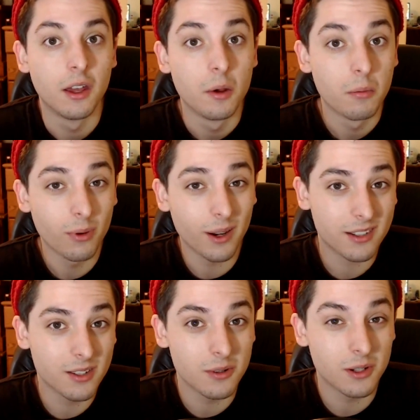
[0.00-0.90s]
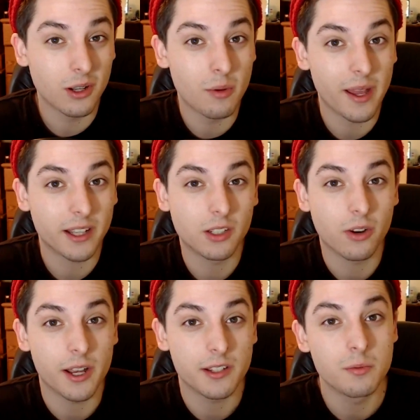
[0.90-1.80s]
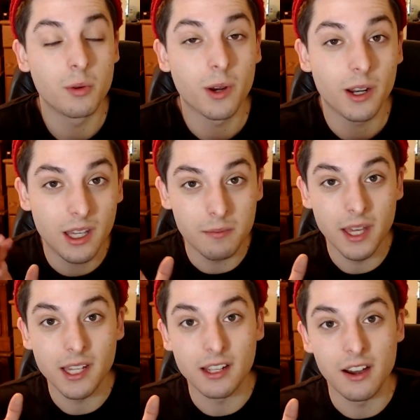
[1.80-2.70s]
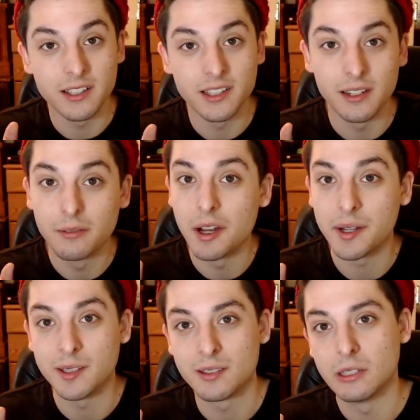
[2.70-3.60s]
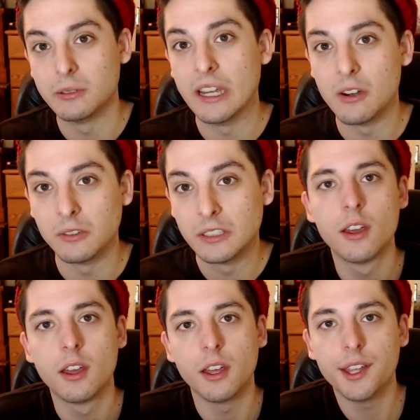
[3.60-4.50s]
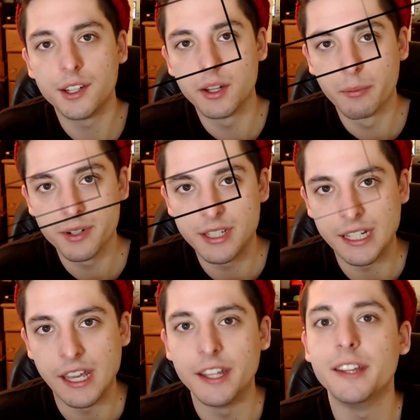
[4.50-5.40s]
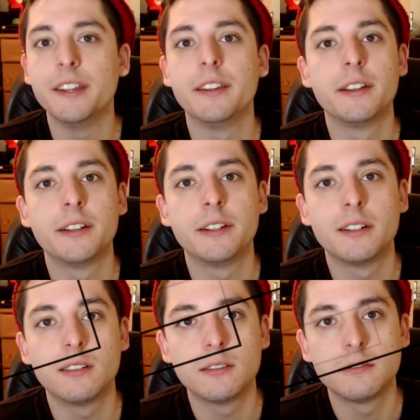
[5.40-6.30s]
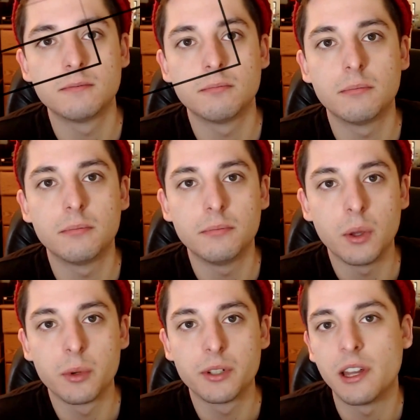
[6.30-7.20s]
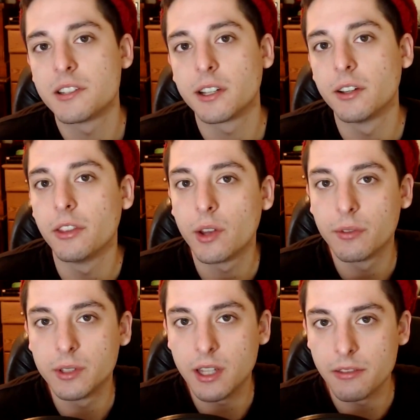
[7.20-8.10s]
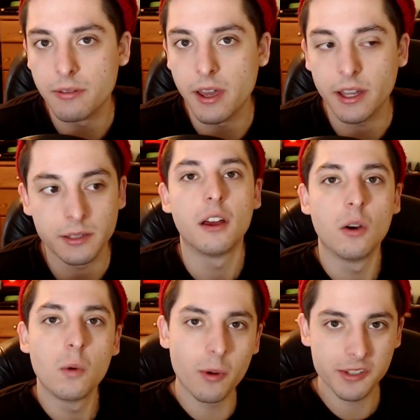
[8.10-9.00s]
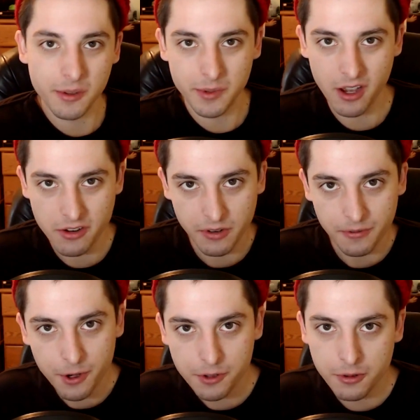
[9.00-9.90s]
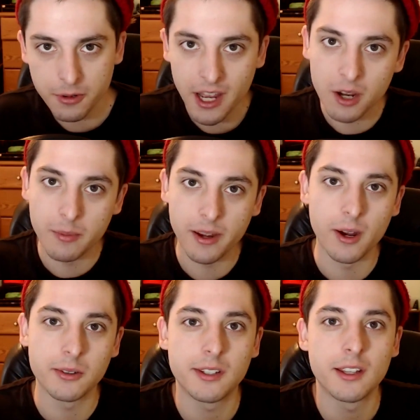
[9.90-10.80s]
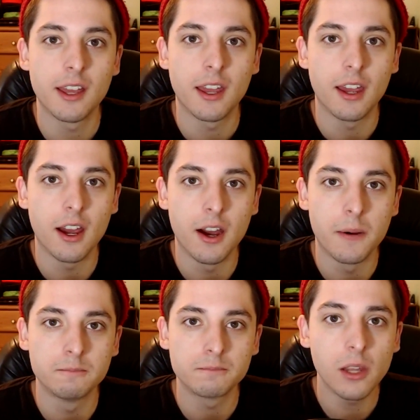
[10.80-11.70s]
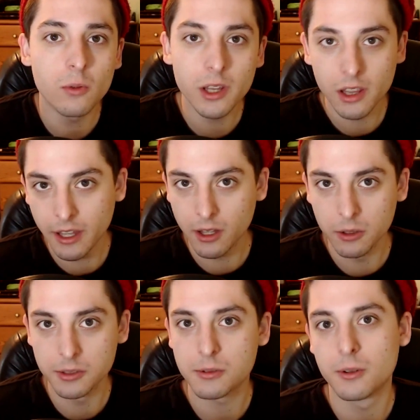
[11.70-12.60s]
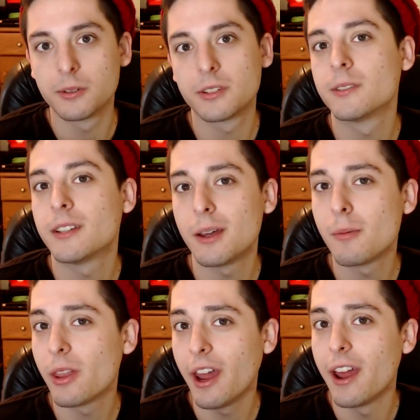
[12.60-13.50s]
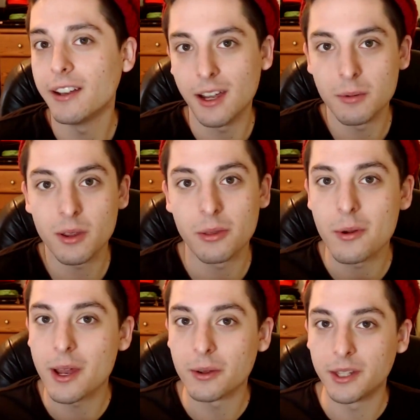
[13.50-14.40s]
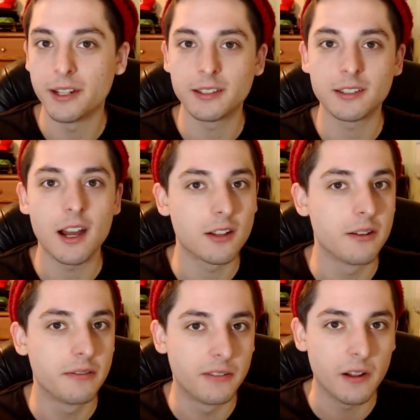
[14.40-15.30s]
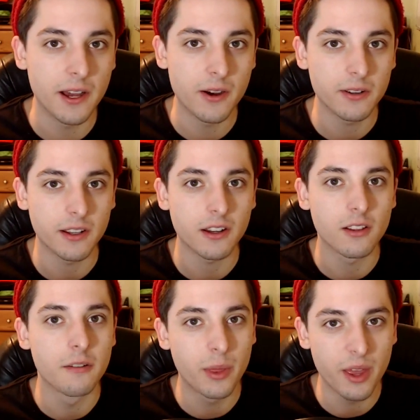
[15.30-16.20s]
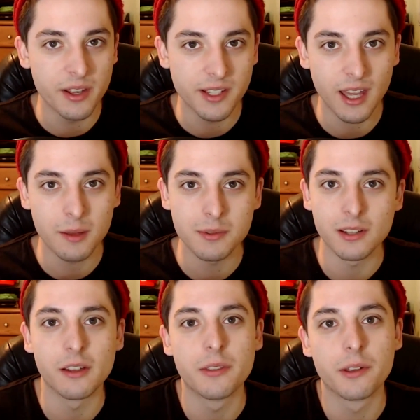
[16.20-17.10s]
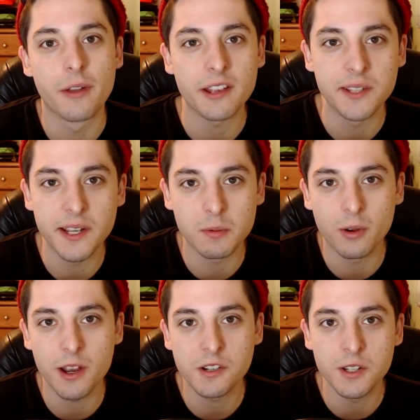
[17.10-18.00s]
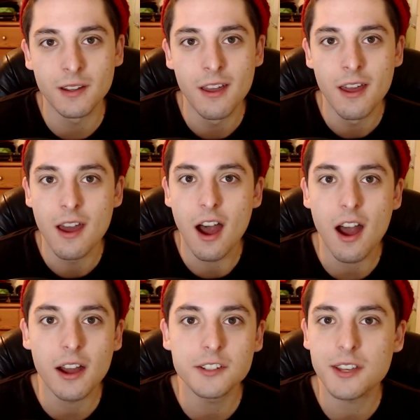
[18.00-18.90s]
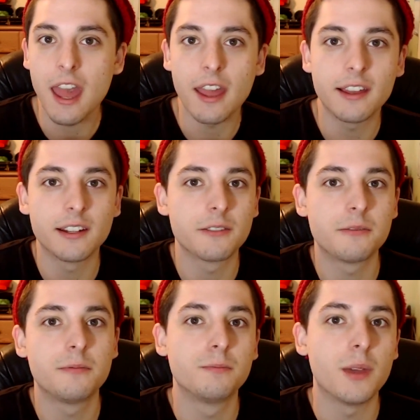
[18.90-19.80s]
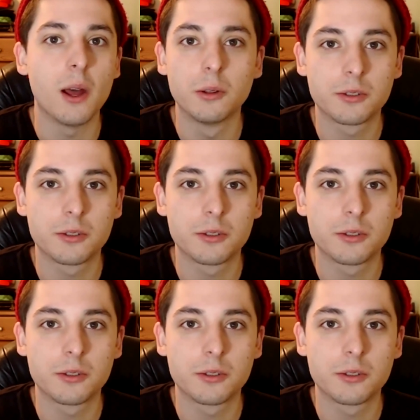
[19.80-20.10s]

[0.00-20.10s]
pretty soon it'll go back to crazy, but we're gonna keep making content. I'm not gonna slow down. In number 10. Number 10 is I couldn't think of a 10th fact. We'll go with something controversial. How about, I don't really like Elder Scrolls. How about that? Yeah, I'm gonna throw it out there. I love Fallout, and I love Bethesda games, and I love the vast exploration. I just can't get into Elder